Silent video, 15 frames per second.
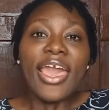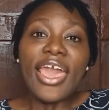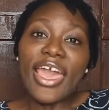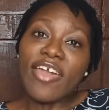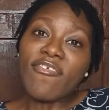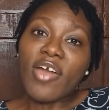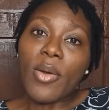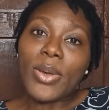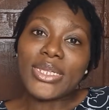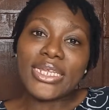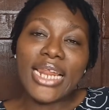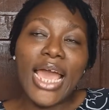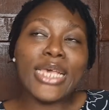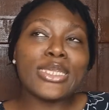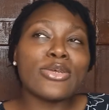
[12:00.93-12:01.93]
If I was an
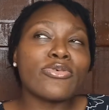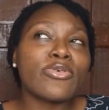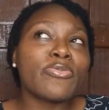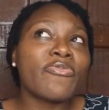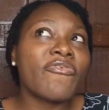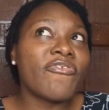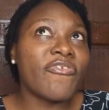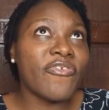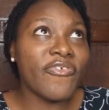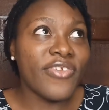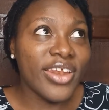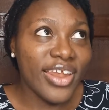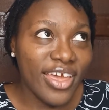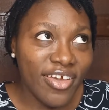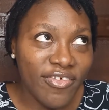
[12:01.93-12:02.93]
ice cream
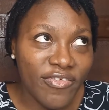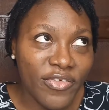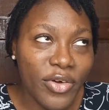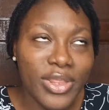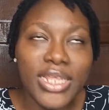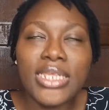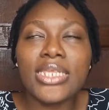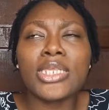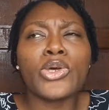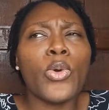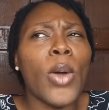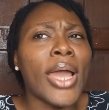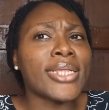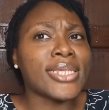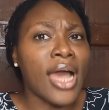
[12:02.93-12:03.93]
flavor, this is
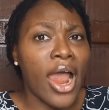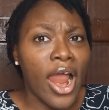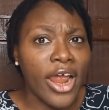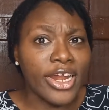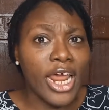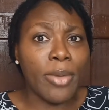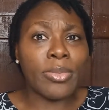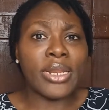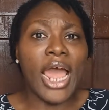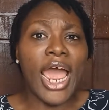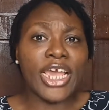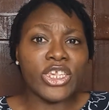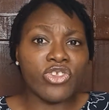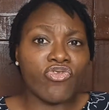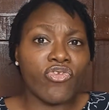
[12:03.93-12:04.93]
quite hard. I'm an
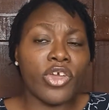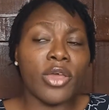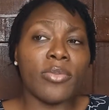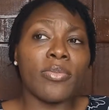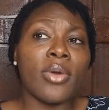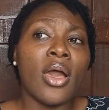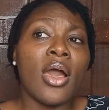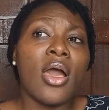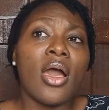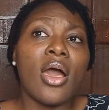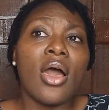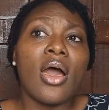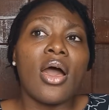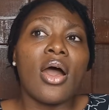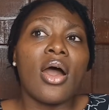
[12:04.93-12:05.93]
ice cream
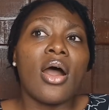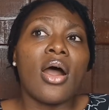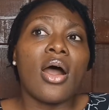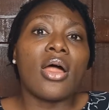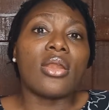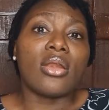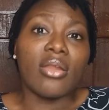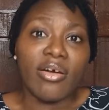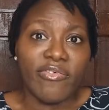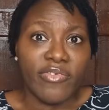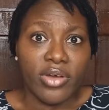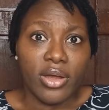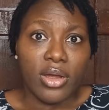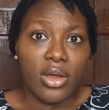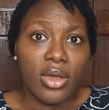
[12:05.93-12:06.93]

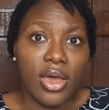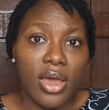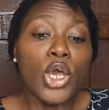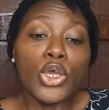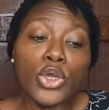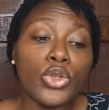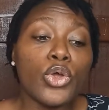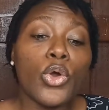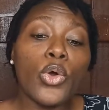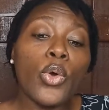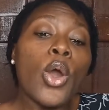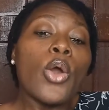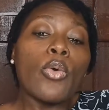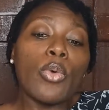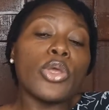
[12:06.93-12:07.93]
lover.
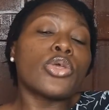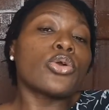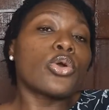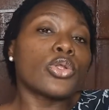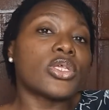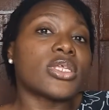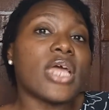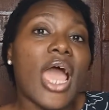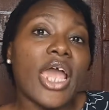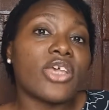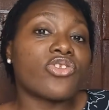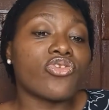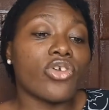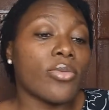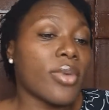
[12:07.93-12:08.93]
When you go to the
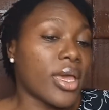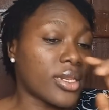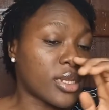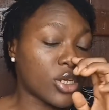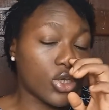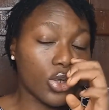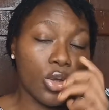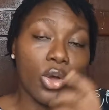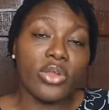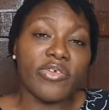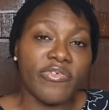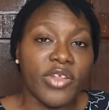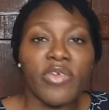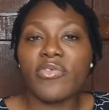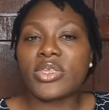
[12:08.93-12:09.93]
ice cream and they show you all the
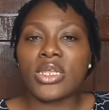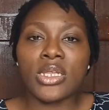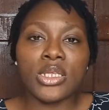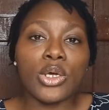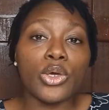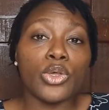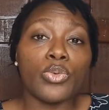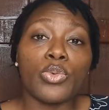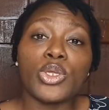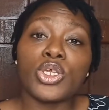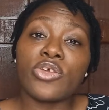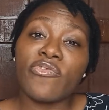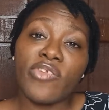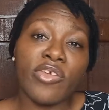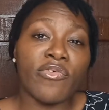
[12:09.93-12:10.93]
flavors and tell you which
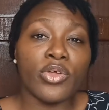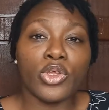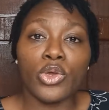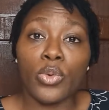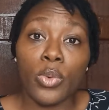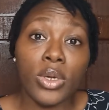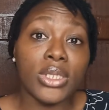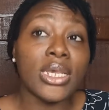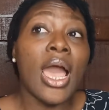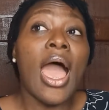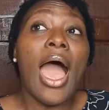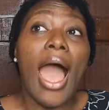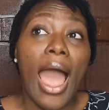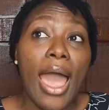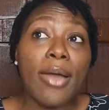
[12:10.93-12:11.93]
flavor do you want,
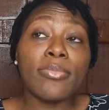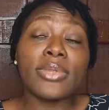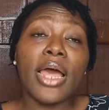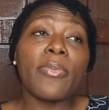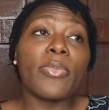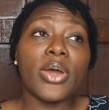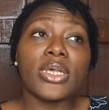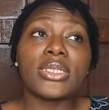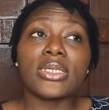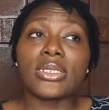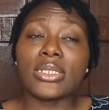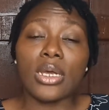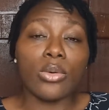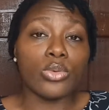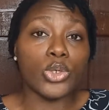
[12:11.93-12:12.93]
I am that person
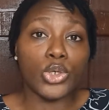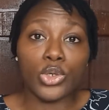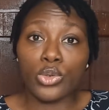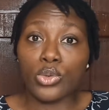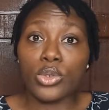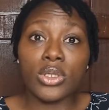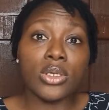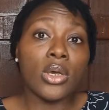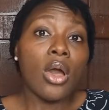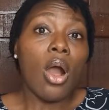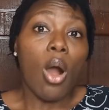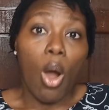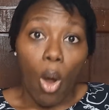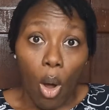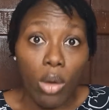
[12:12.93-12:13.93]
that would choose
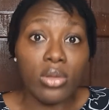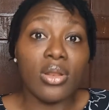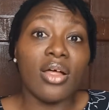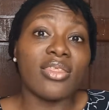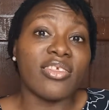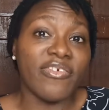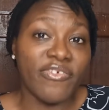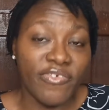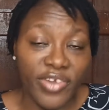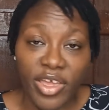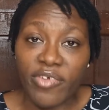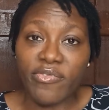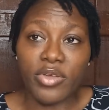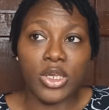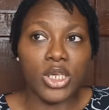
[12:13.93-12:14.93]
all the
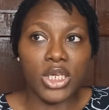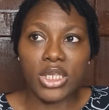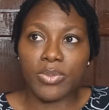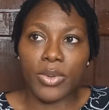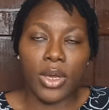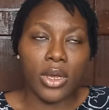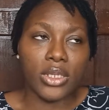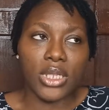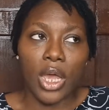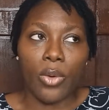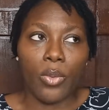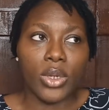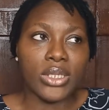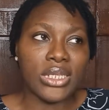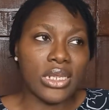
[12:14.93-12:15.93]
flavors just because I
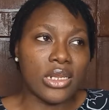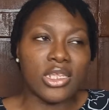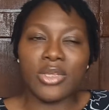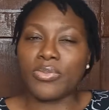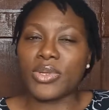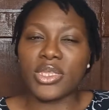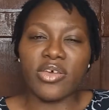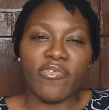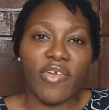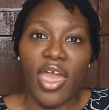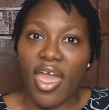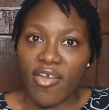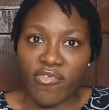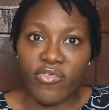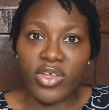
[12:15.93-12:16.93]
want a little bit of
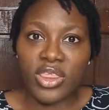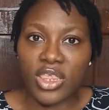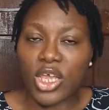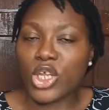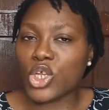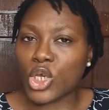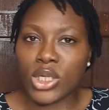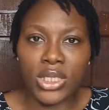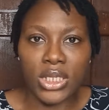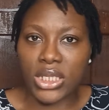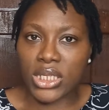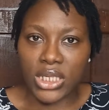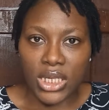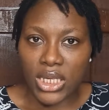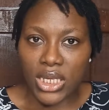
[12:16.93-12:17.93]
everything, just
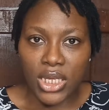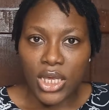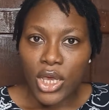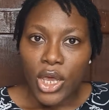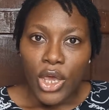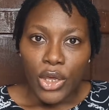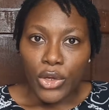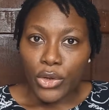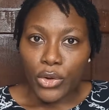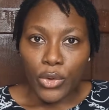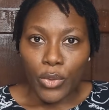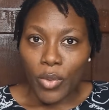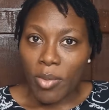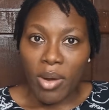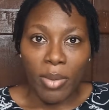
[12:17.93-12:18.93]
to see
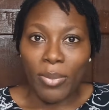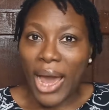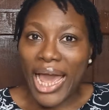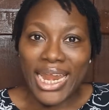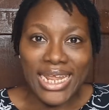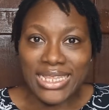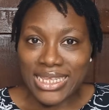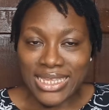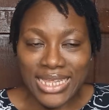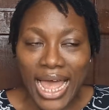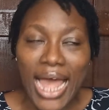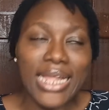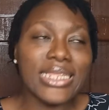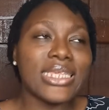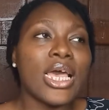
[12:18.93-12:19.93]
where my palate is
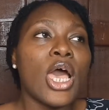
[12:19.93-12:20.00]
at.